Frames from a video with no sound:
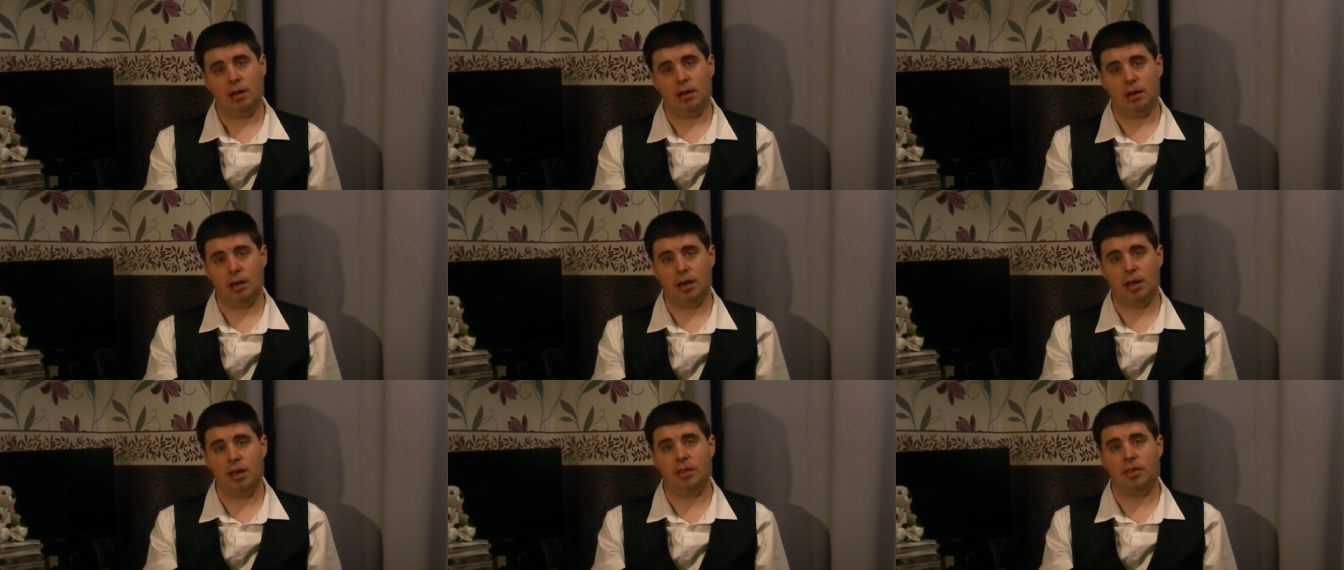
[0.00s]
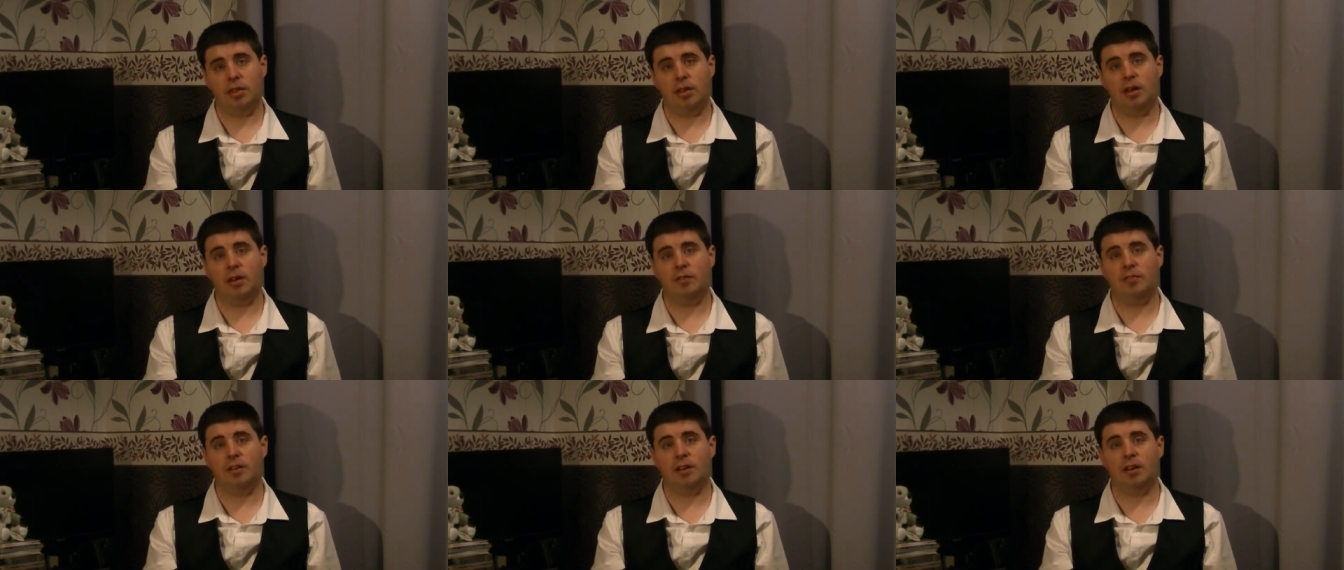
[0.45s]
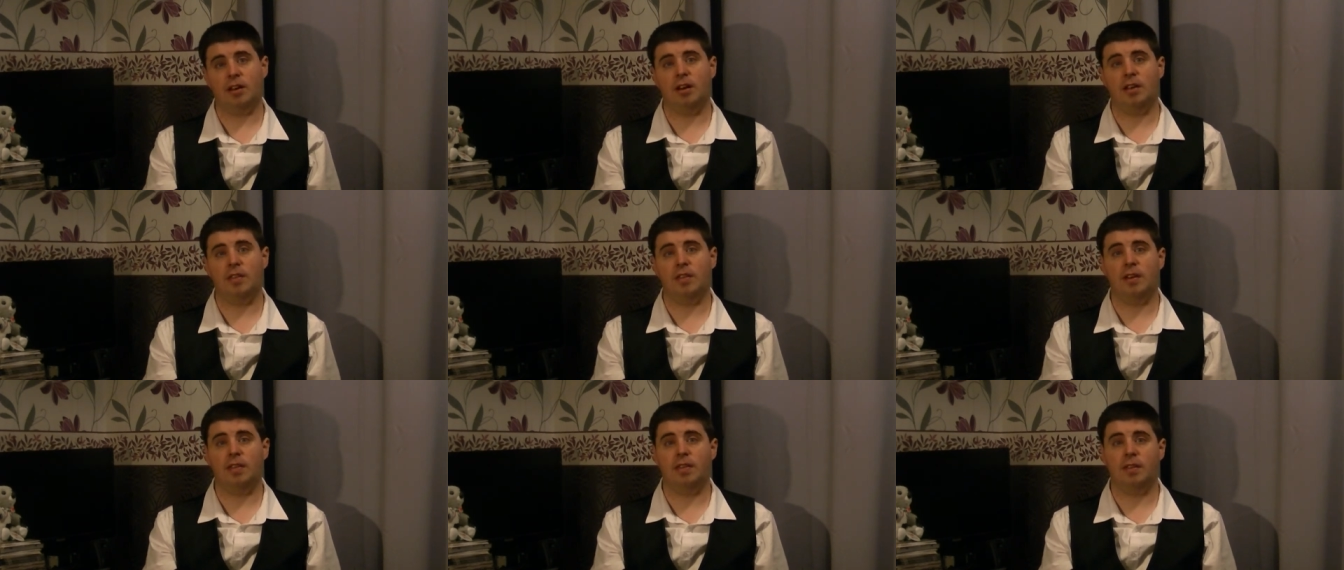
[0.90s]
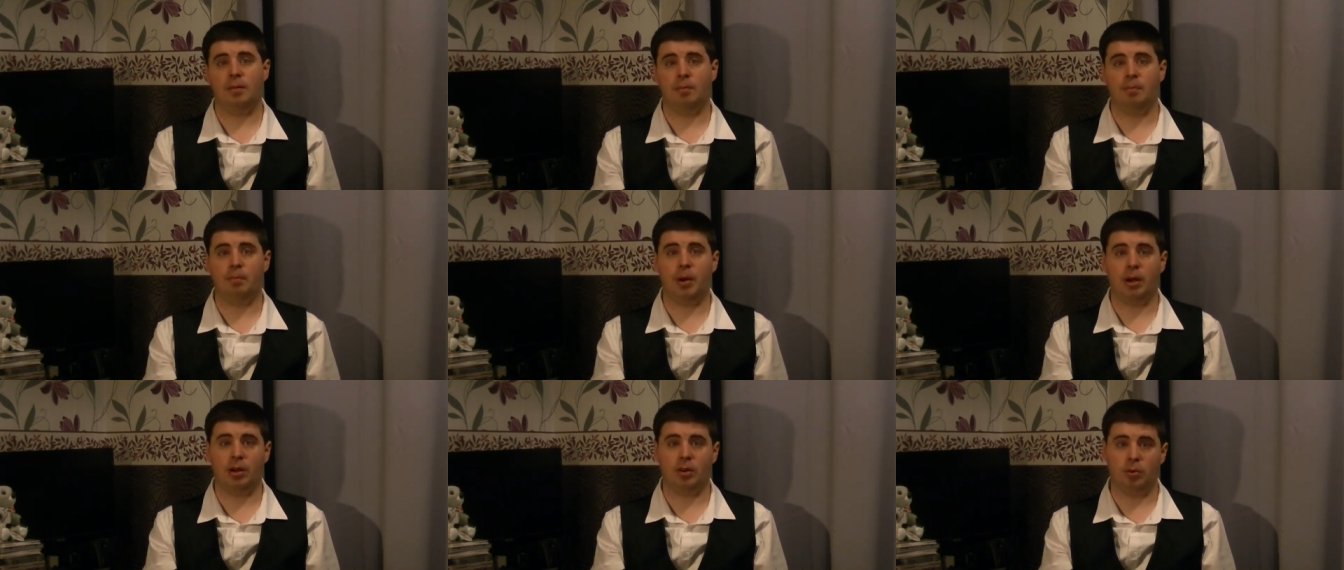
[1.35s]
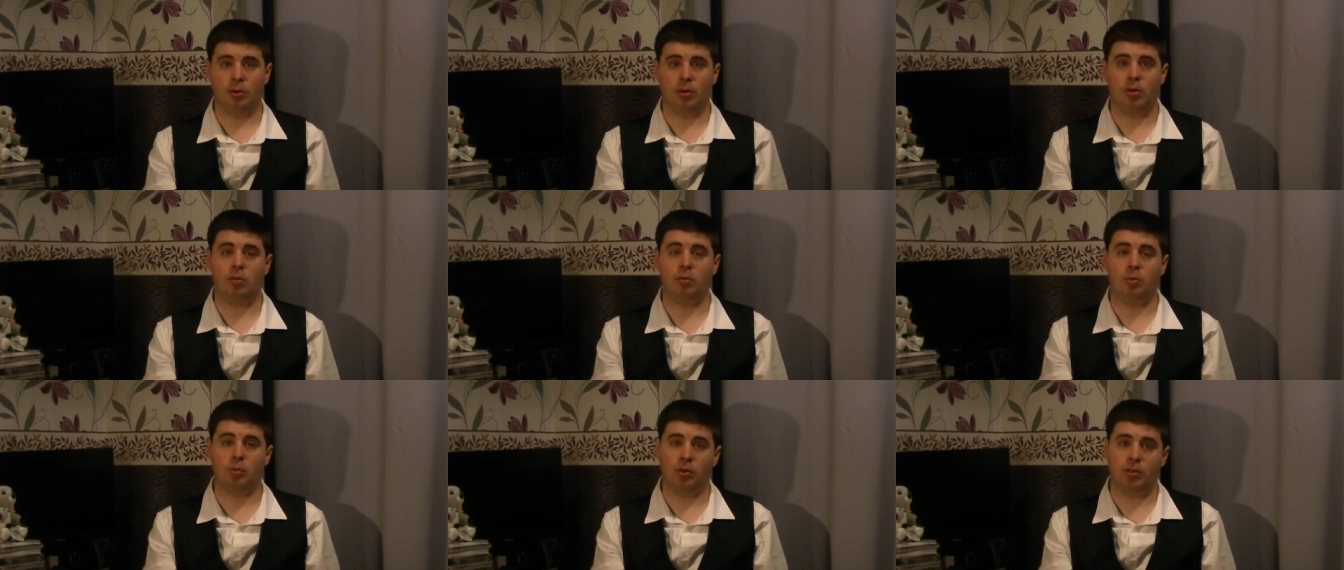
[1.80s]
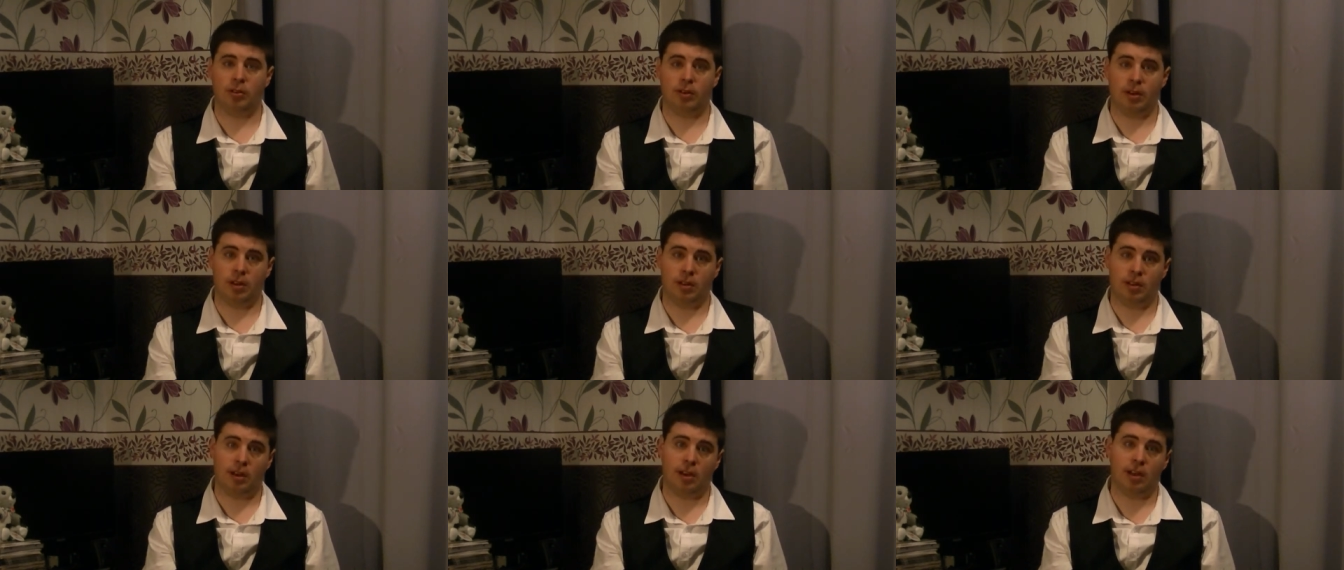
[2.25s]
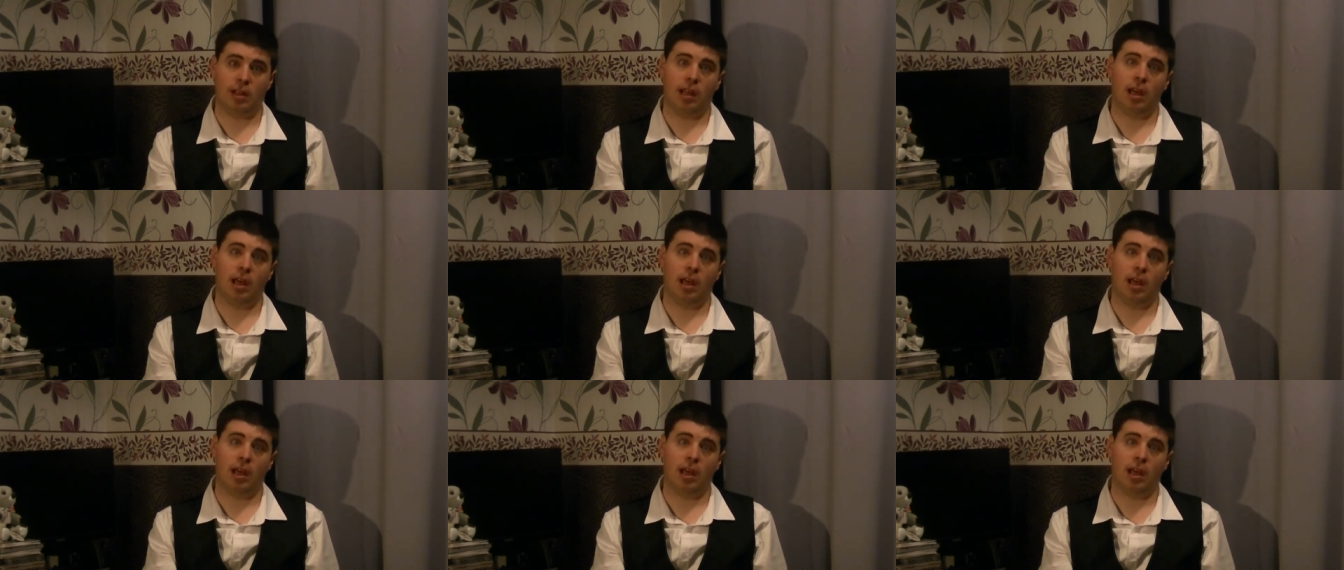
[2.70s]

Lucky thing for her, then, that buckaroos wandered into her